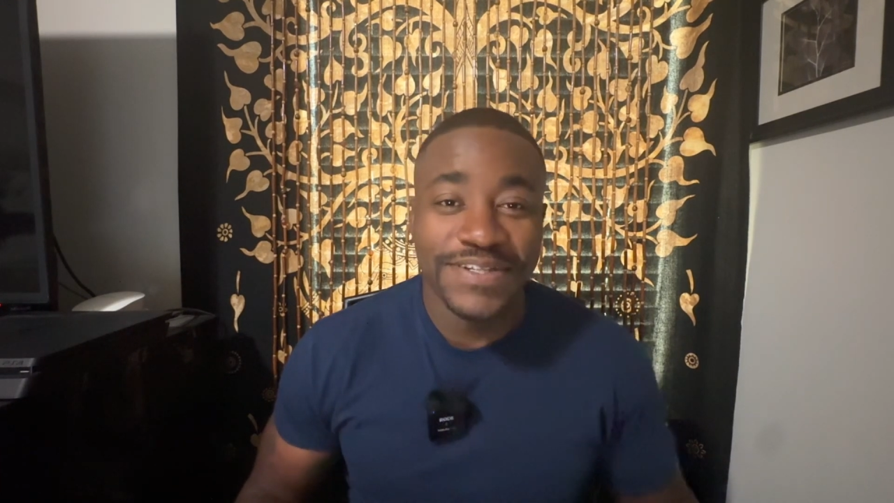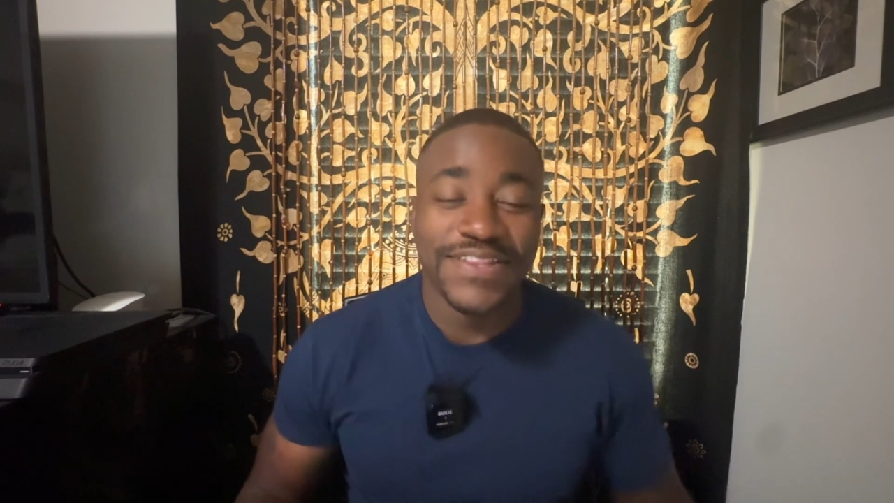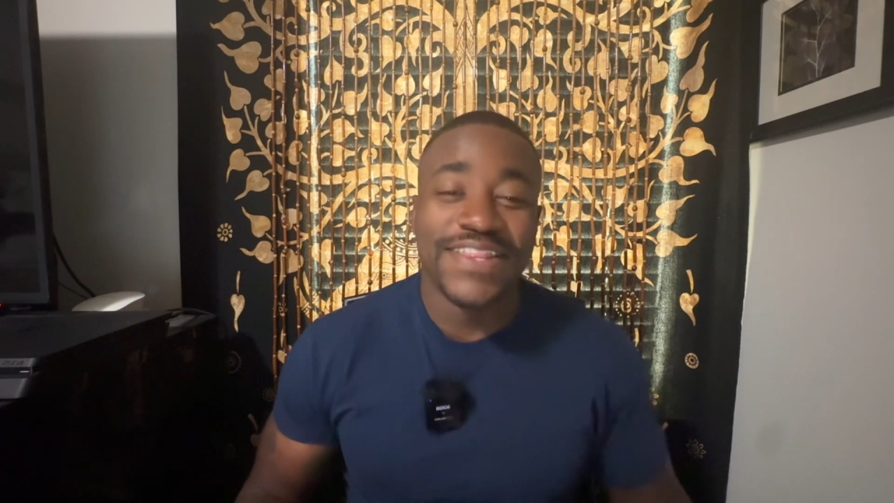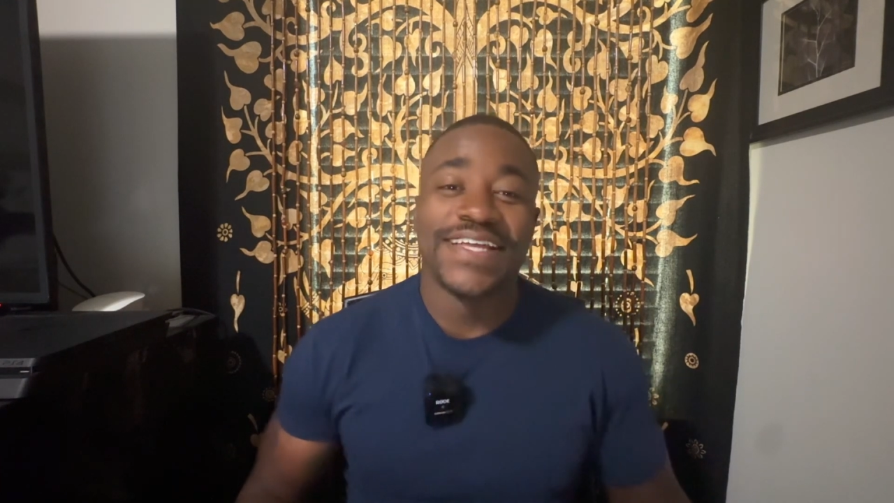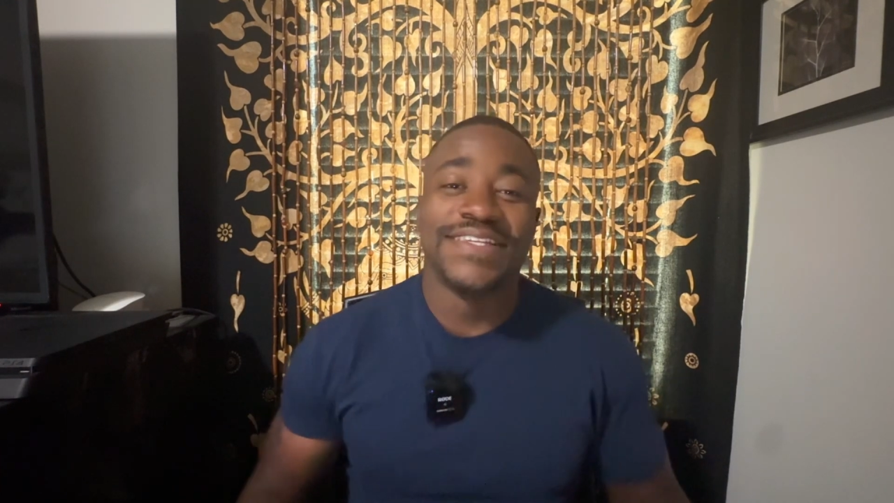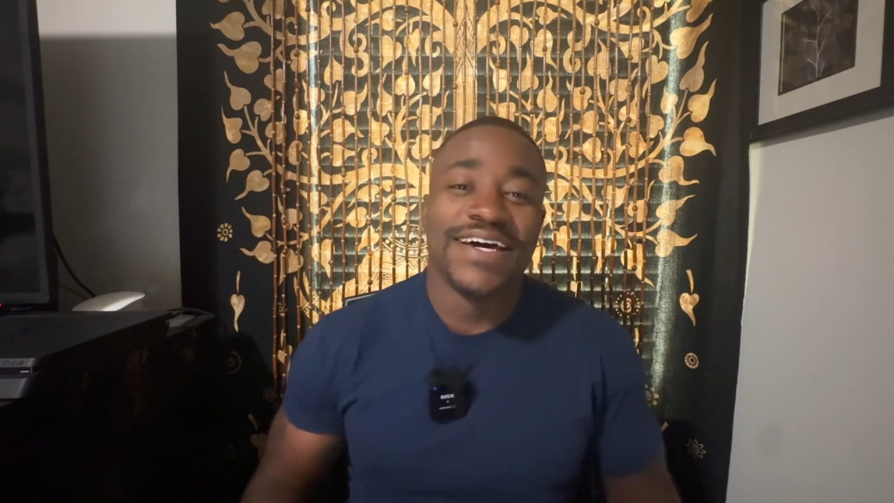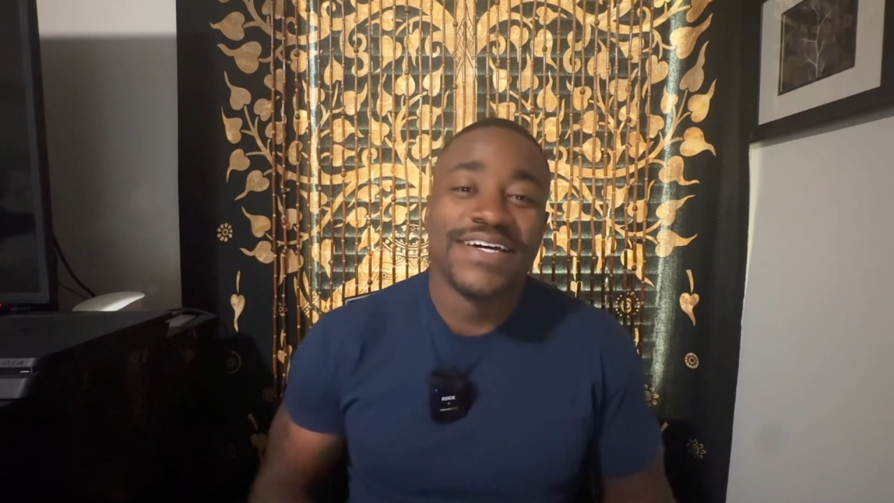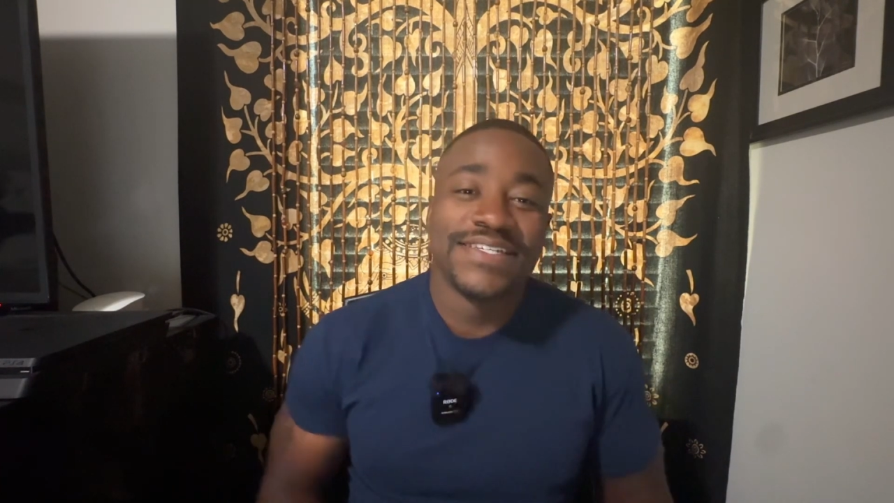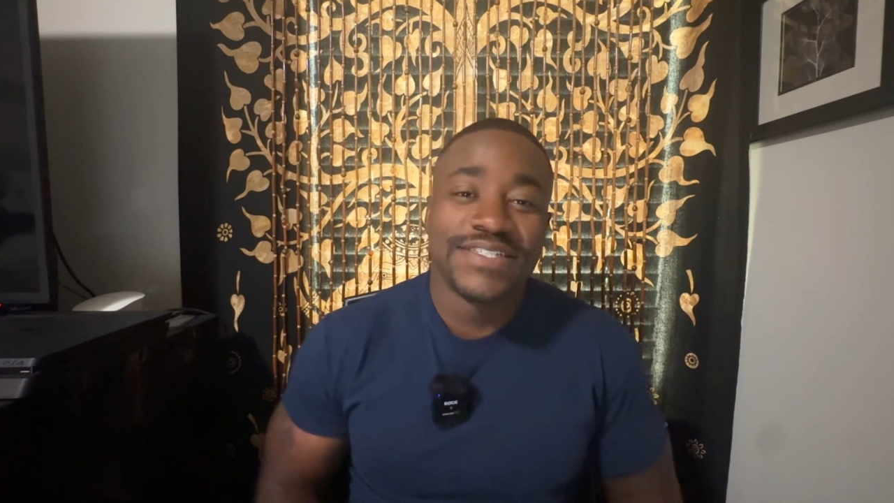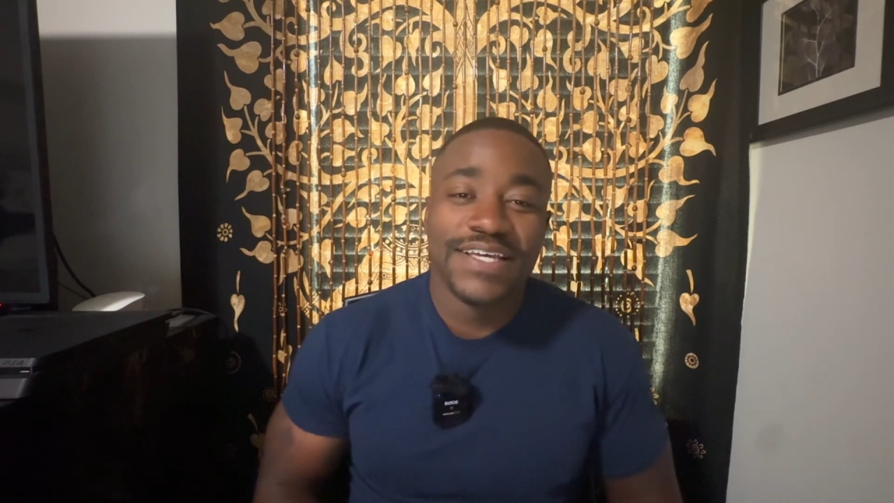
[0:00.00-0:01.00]
that
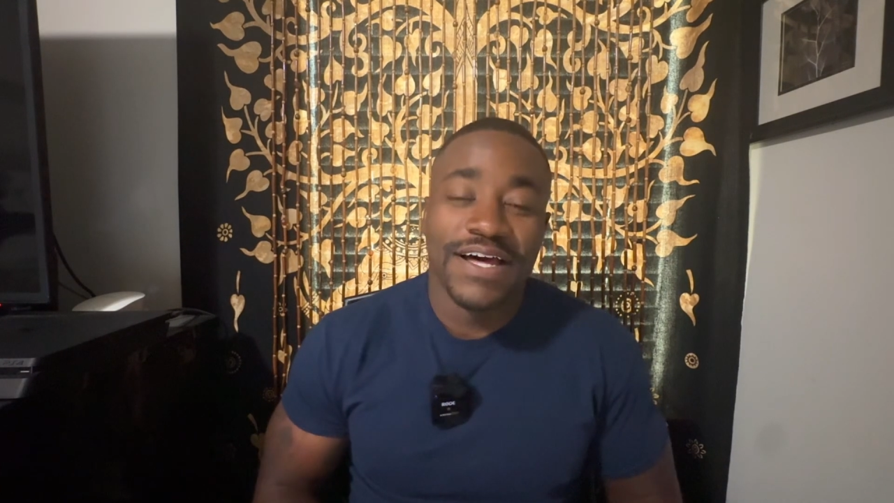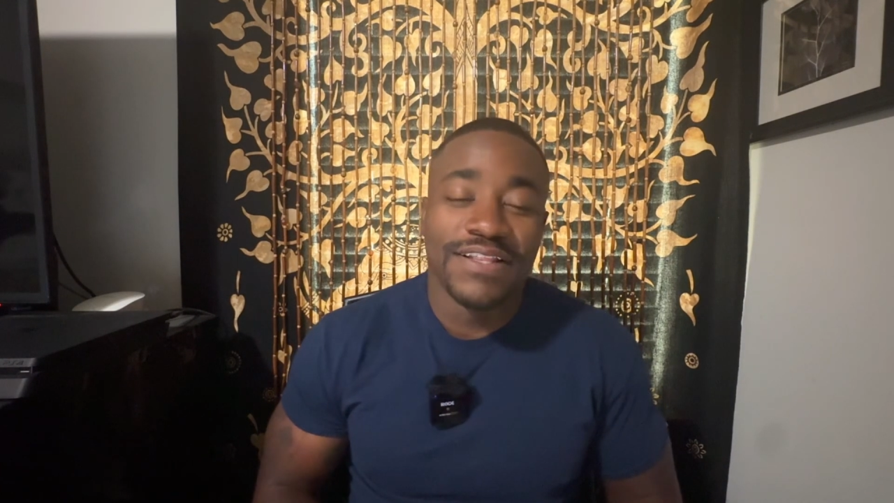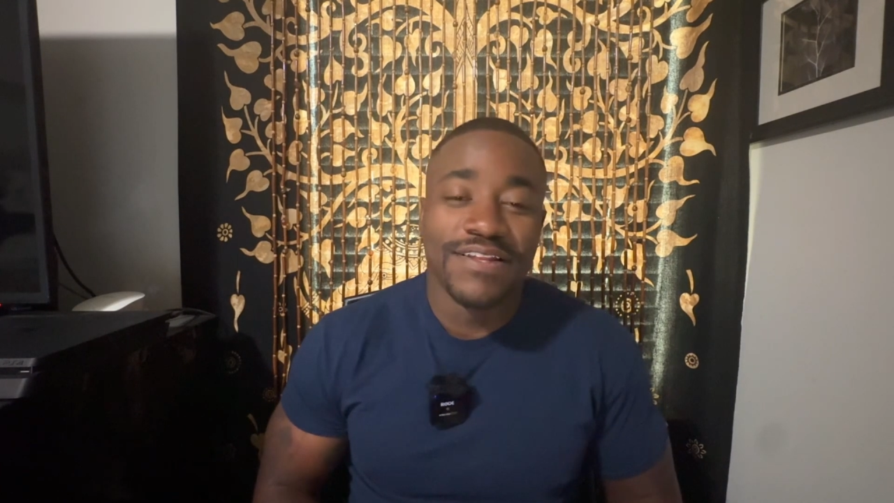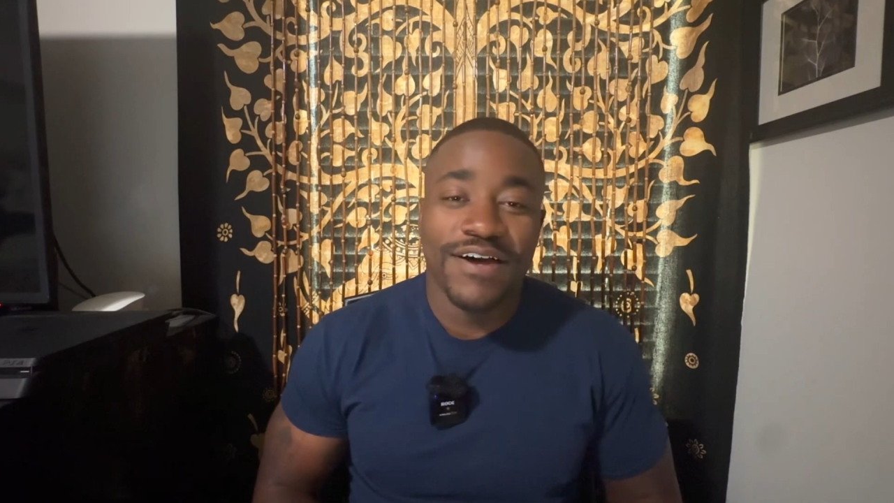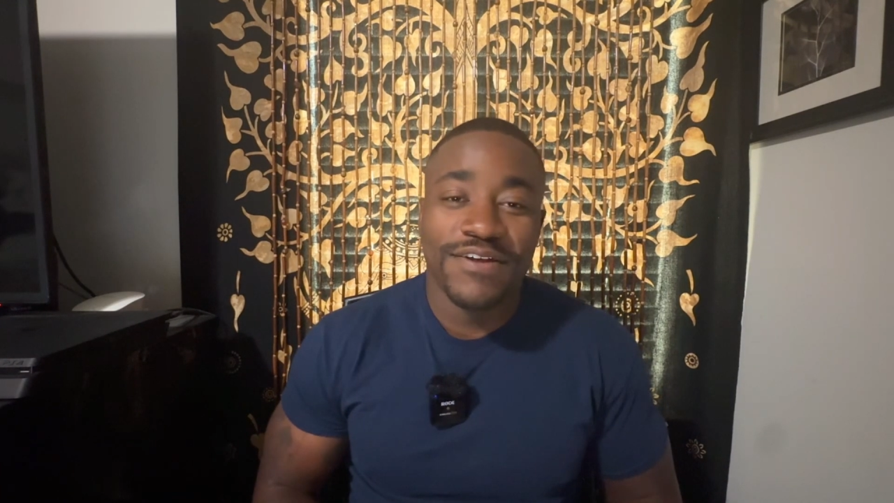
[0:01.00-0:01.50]
does a lot